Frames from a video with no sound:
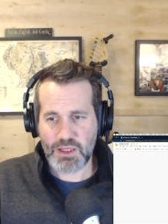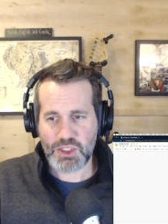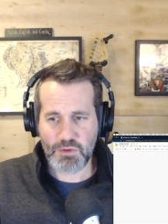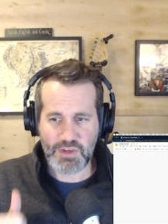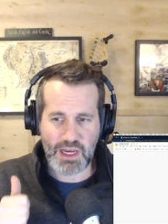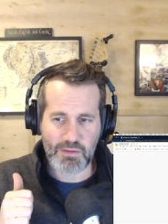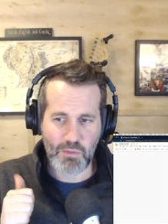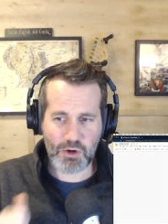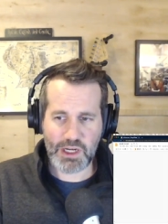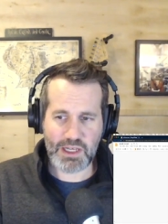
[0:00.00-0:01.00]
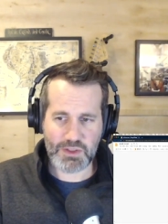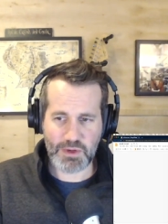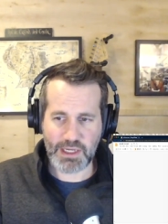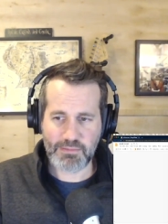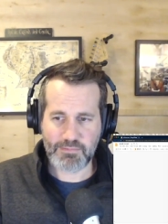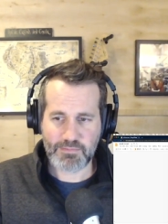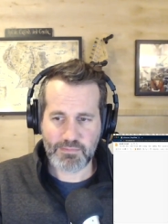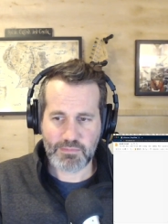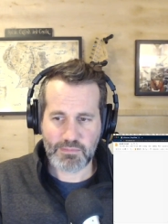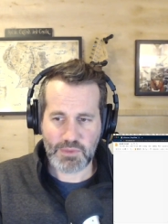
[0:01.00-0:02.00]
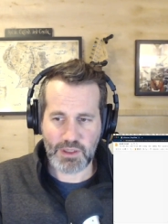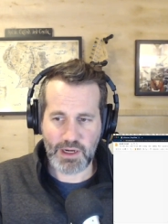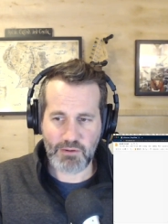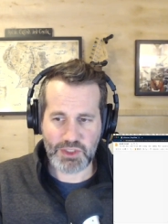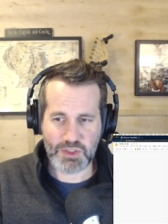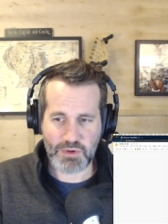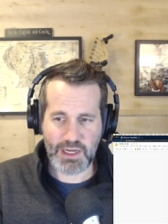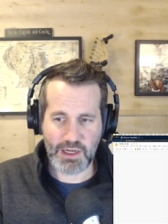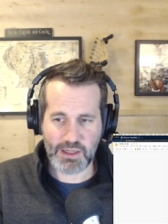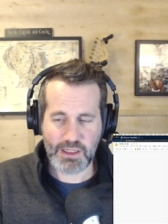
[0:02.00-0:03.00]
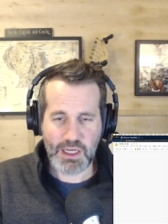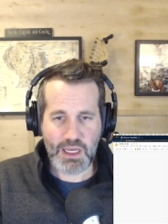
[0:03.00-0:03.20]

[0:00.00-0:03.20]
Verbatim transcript: So we've got Morgoth's Ring, all right, which is right here.